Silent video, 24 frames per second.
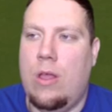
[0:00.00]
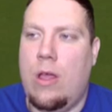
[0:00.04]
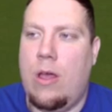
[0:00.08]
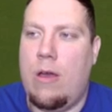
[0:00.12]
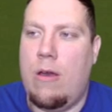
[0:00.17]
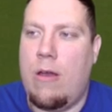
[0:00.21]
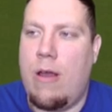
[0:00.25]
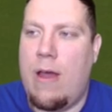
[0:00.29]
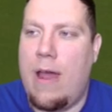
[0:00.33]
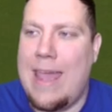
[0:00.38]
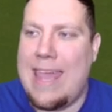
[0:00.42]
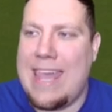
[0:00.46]

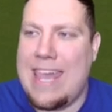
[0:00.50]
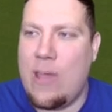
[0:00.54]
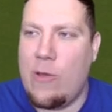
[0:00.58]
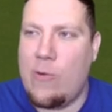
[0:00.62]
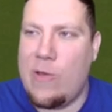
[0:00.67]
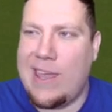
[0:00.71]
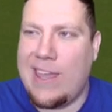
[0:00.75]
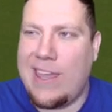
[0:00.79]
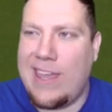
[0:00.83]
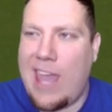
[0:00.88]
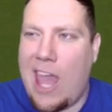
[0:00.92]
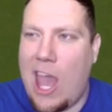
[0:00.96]
Alright, here
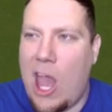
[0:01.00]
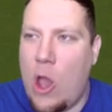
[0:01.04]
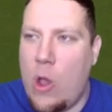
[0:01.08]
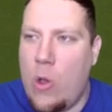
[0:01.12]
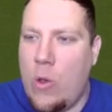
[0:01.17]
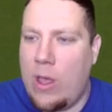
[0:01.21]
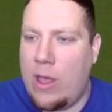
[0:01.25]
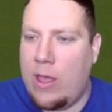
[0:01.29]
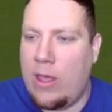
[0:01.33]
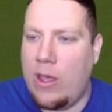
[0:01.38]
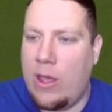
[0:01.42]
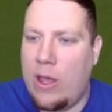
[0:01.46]
we
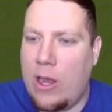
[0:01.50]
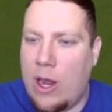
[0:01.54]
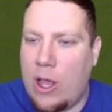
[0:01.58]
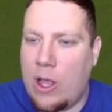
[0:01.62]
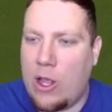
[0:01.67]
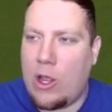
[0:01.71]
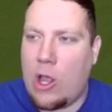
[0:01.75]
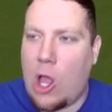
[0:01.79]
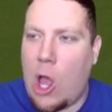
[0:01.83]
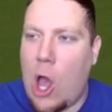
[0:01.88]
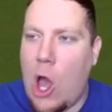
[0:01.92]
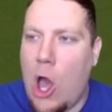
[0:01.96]
go on a
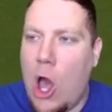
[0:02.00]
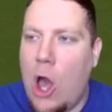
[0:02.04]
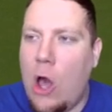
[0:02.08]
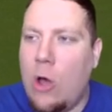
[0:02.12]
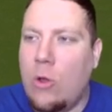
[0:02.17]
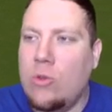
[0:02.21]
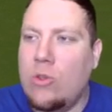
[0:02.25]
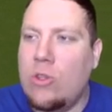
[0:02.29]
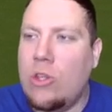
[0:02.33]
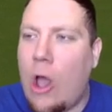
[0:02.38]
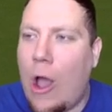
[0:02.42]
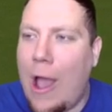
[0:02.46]

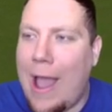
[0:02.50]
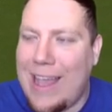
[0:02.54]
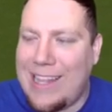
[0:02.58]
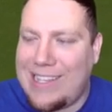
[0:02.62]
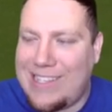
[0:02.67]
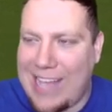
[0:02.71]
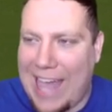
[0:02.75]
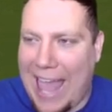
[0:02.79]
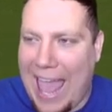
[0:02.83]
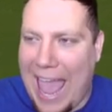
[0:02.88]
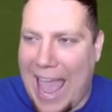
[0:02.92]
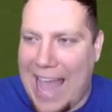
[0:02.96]
cold
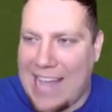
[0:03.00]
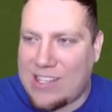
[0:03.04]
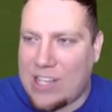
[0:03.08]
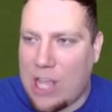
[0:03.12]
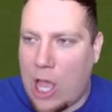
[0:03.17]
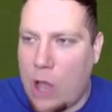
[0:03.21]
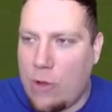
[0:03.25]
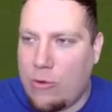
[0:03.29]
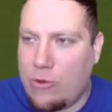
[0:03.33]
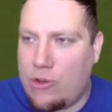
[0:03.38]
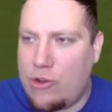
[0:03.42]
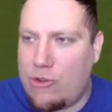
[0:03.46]
night at
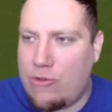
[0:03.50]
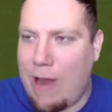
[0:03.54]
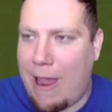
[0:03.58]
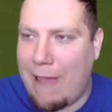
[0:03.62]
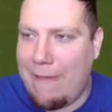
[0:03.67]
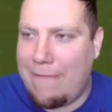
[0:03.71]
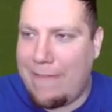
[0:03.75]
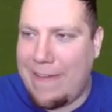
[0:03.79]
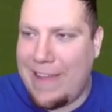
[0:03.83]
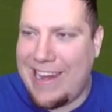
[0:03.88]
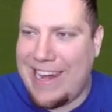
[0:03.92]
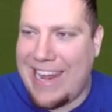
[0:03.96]
Old
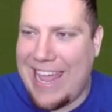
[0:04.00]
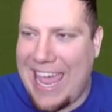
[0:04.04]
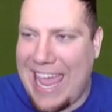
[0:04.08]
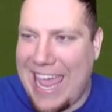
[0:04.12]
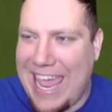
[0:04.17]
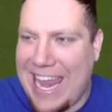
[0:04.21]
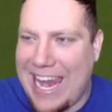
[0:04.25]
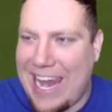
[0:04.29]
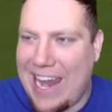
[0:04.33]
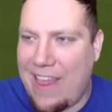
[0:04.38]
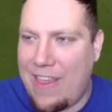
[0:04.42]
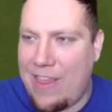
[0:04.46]
Trafford
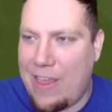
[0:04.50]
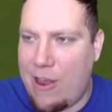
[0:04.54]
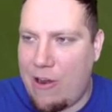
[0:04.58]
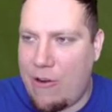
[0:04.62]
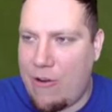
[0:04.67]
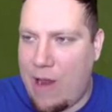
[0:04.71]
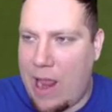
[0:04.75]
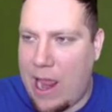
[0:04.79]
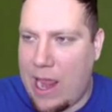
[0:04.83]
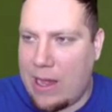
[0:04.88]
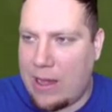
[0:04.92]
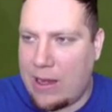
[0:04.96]
in the
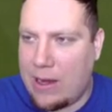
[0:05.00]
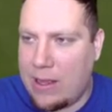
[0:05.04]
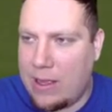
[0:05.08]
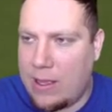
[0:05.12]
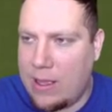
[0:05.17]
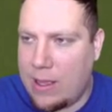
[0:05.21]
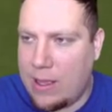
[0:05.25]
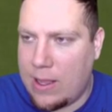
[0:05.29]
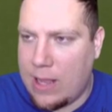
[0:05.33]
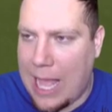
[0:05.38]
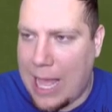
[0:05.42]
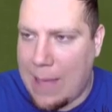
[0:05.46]
rain.
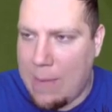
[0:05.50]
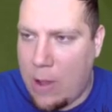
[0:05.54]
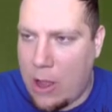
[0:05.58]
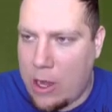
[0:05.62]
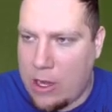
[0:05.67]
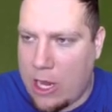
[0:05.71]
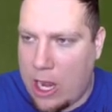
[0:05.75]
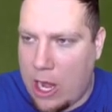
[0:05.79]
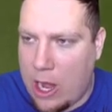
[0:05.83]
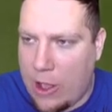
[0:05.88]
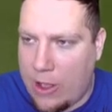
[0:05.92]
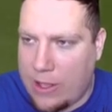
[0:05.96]
Come
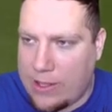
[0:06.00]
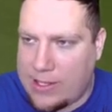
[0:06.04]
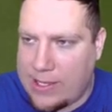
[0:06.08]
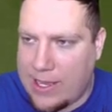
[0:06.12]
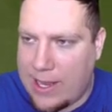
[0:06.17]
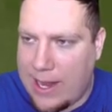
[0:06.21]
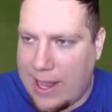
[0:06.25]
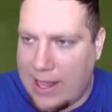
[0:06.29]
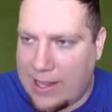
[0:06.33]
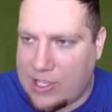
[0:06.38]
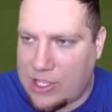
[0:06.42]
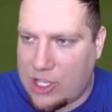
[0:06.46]
on
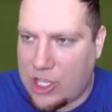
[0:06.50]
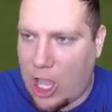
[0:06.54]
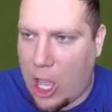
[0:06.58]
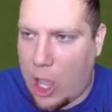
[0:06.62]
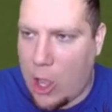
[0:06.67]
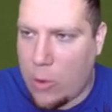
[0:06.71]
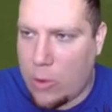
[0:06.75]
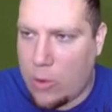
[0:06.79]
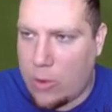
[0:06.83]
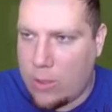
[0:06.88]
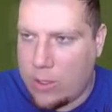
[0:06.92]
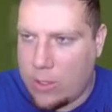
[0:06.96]
United, let's
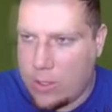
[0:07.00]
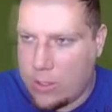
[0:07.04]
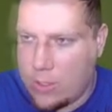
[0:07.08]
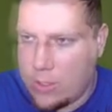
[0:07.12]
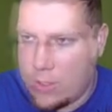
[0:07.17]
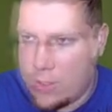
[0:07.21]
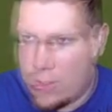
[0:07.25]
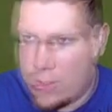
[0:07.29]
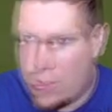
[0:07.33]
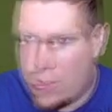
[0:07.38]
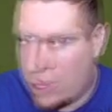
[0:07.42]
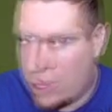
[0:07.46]
go.
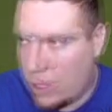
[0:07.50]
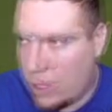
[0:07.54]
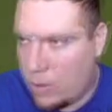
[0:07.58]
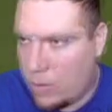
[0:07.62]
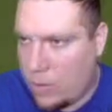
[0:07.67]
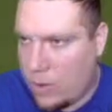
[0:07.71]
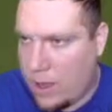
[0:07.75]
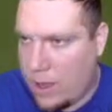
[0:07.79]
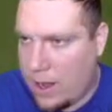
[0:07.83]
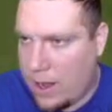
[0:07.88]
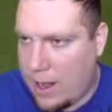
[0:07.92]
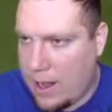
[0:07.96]

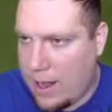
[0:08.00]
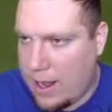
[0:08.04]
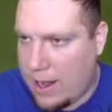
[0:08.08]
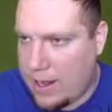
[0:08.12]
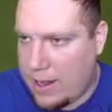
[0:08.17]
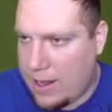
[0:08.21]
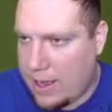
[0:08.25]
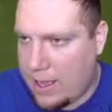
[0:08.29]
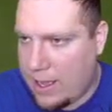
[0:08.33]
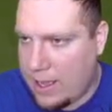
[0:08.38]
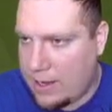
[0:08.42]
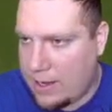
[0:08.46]
Well done
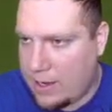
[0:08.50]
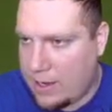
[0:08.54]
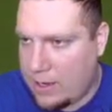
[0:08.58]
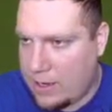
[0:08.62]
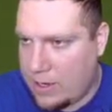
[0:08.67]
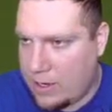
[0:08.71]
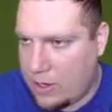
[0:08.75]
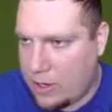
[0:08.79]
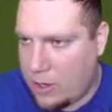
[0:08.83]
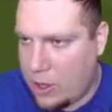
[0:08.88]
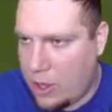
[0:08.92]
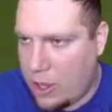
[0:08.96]
Adnan,
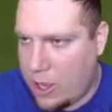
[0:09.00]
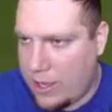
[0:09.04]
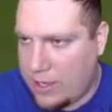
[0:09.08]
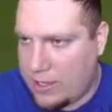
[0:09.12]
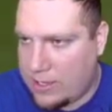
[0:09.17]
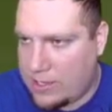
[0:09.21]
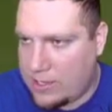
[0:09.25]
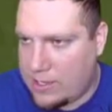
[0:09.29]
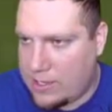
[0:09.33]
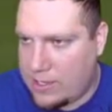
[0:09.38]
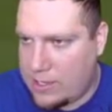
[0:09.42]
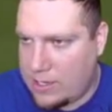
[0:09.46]

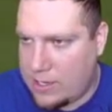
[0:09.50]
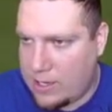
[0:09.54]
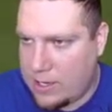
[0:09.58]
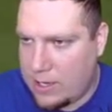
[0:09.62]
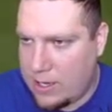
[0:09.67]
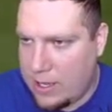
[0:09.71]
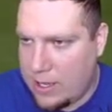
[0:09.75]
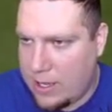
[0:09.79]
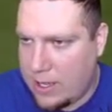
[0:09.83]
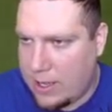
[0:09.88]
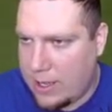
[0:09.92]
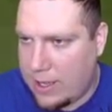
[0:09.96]
nice.
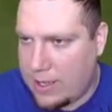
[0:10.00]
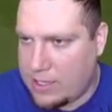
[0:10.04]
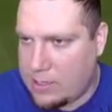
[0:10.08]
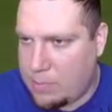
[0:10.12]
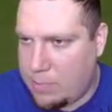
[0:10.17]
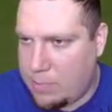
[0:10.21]
Gets